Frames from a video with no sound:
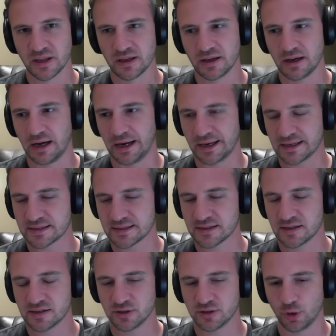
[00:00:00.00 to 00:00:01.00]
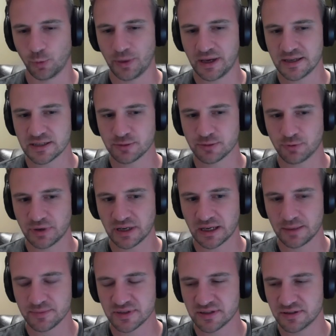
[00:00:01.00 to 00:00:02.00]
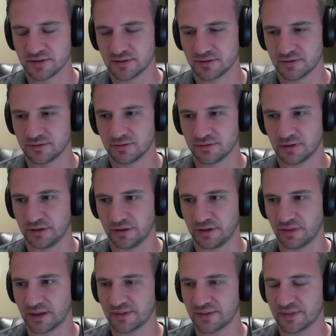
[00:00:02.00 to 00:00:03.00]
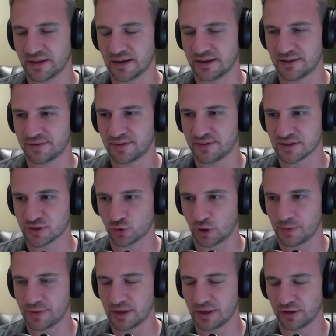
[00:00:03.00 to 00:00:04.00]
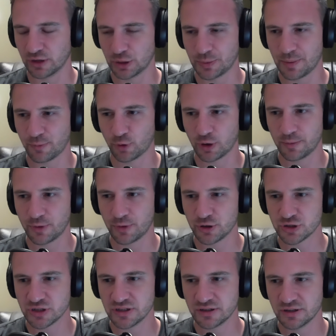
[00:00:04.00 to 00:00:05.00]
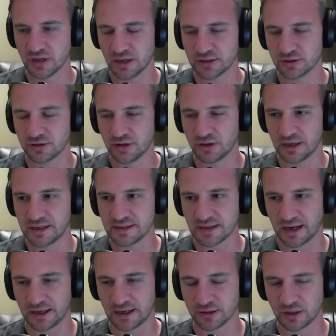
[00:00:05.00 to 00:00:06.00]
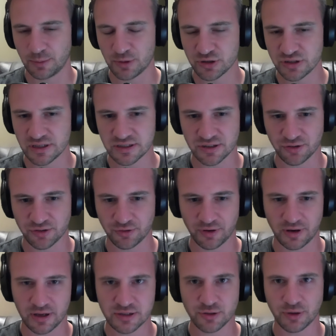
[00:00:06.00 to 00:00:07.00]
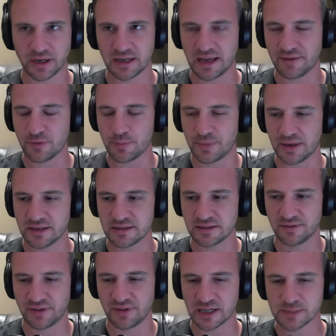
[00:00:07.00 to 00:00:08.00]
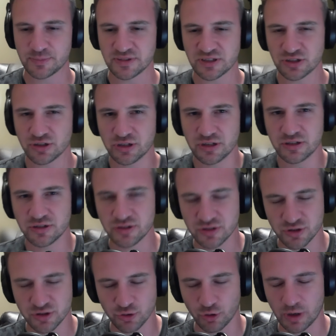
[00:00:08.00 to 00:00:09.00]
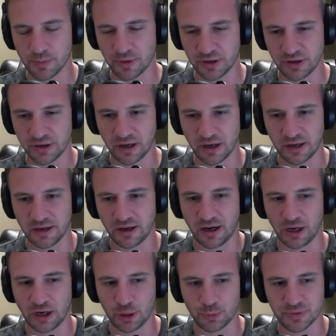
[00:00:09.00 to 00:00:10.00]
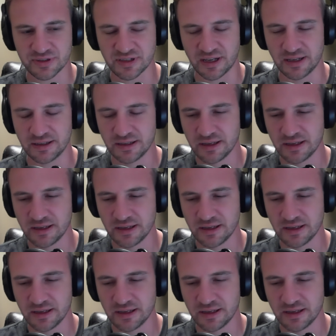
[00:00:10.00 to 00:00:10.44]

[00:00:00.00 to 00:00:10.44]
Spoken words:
I guess, slow-paced when it comes to letting the story be a little bit more emergent. Not entirely emergent. It's okay to have a bit of exposition and story, but not 100%.